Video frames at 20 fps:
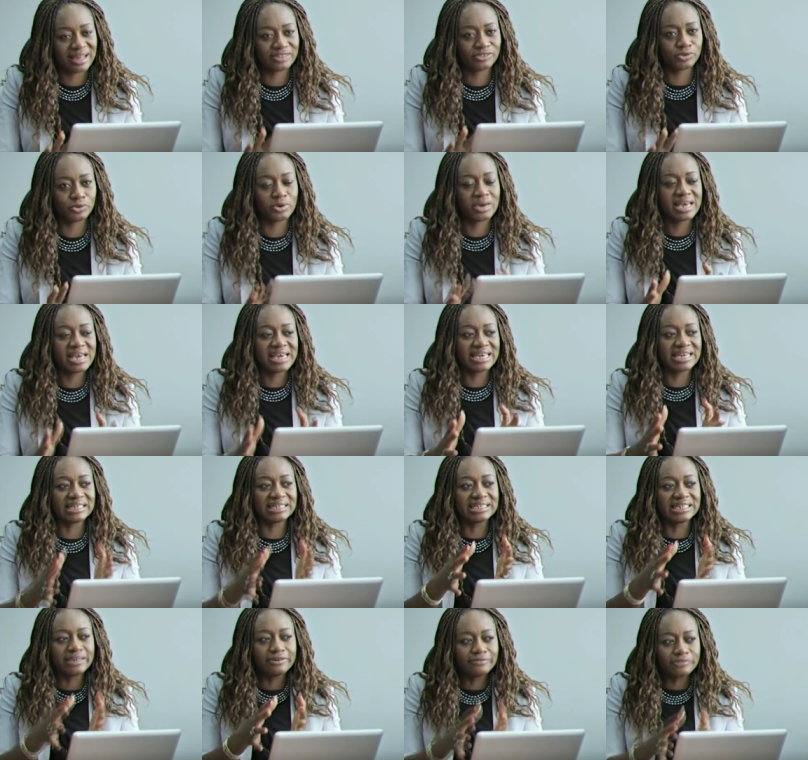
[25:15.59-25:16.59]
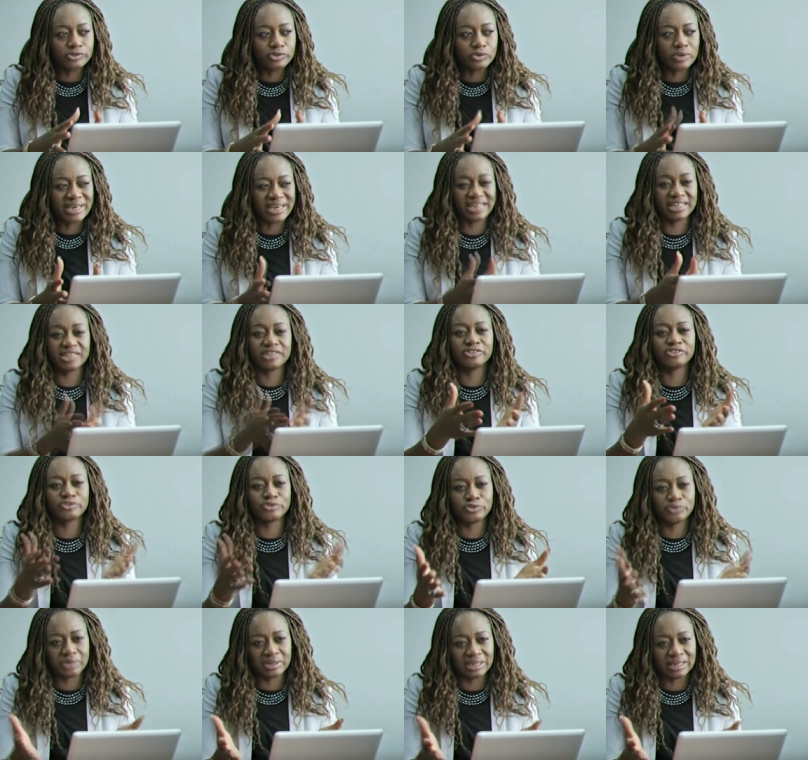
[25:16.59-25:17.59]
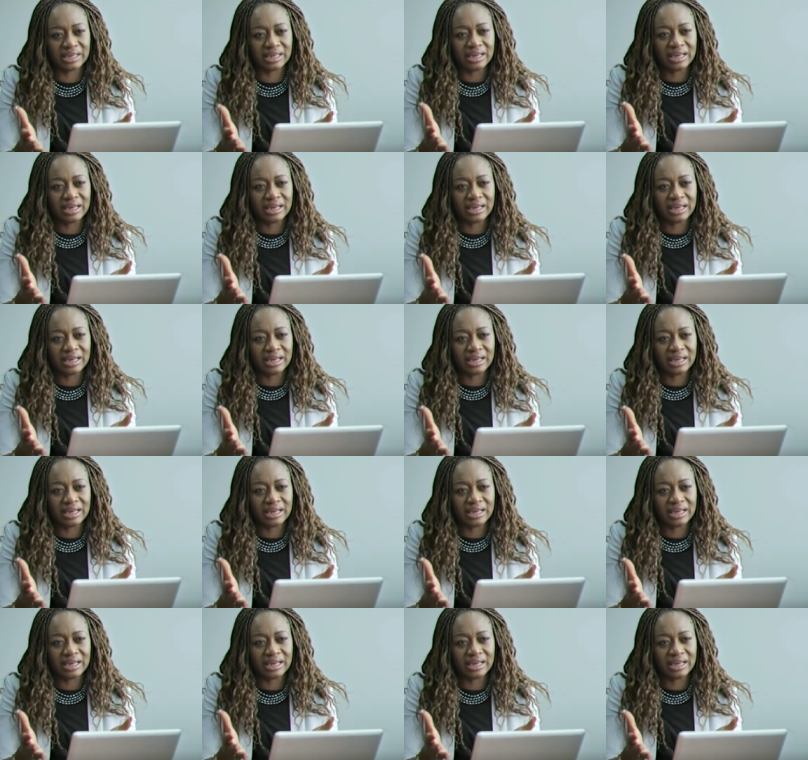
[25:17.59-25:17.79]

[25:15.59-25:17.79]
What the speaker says: So it gives you a history,